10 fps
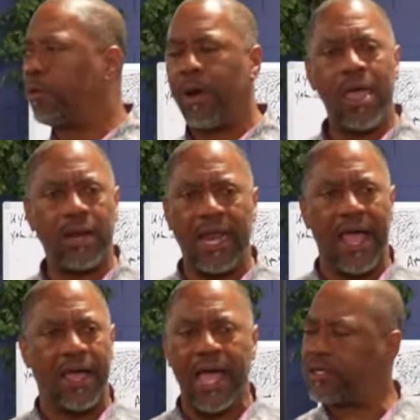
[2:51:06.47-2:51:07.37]
around a
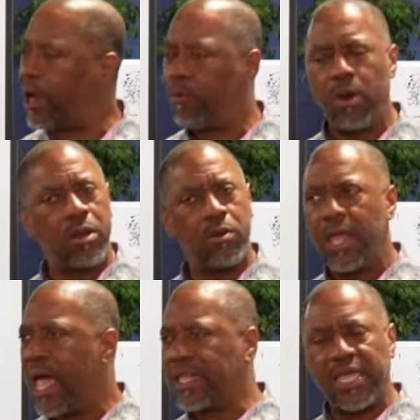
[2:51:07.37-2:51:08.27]
lot. I, I really do.
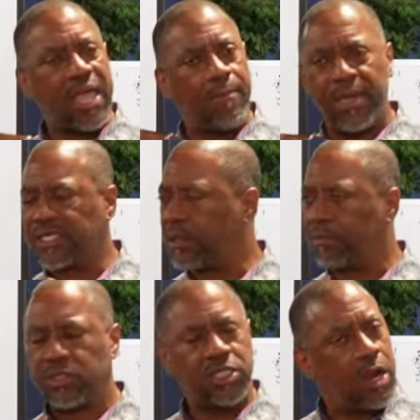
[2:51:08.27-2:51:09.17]
I think y'all made some
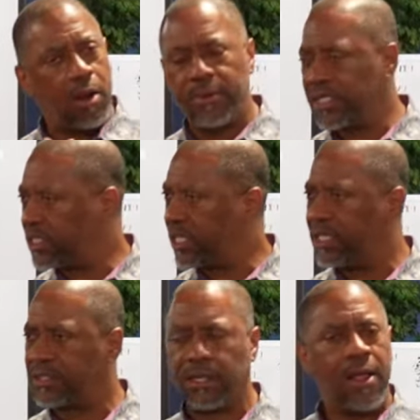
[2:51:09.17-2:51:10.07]
terrible
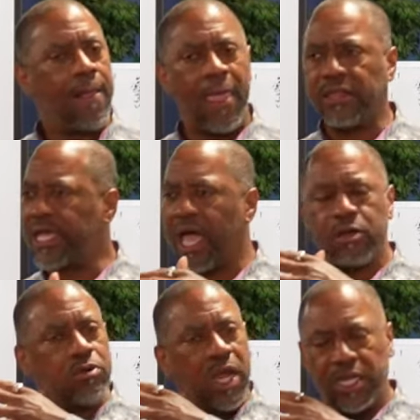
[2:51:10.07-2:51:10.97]
decisions. I think y'all
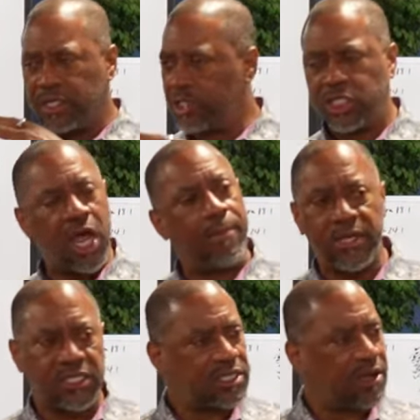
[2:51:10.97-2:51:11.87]
do the
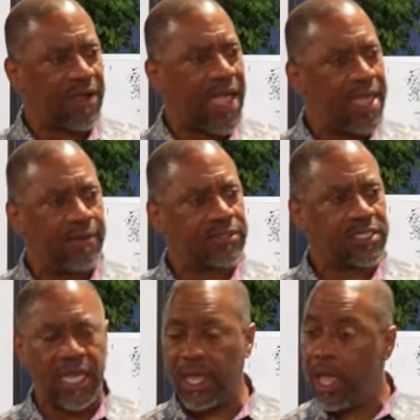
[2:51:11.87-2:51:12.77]
dumbest stuff I ever
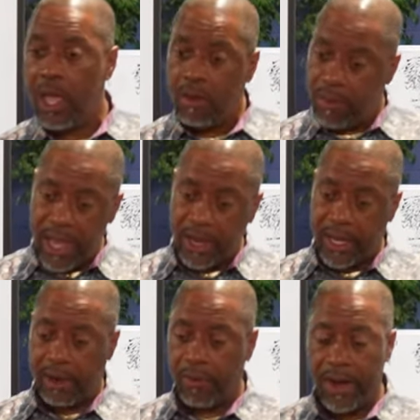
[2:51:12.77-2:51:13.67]
seen when y'all
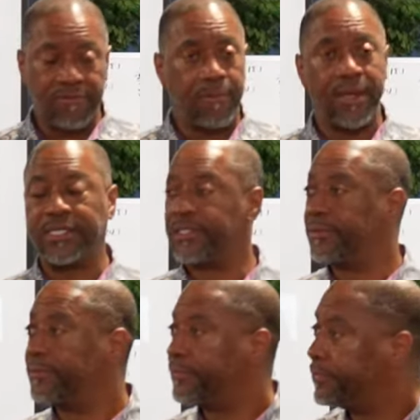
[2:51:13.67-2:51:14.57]
getting great information.
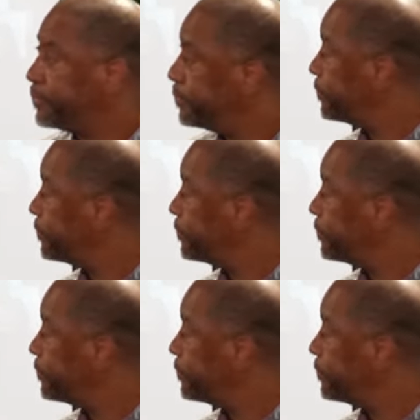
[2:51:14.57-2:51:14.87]
Yeah.